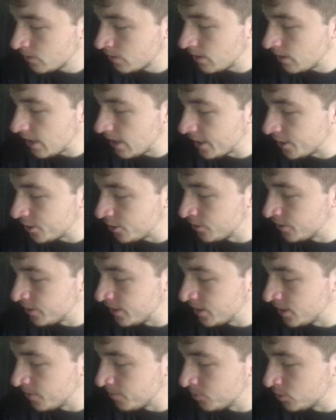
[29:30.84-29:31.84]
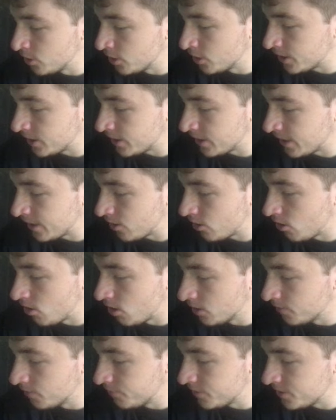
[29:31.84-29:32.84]
I could end up looking at all
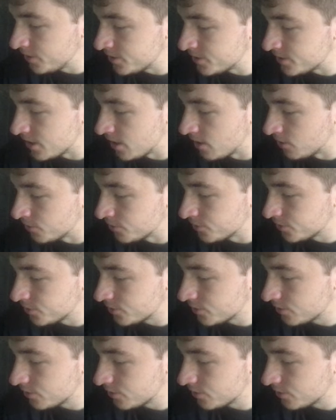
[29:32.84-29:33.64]
of these cells.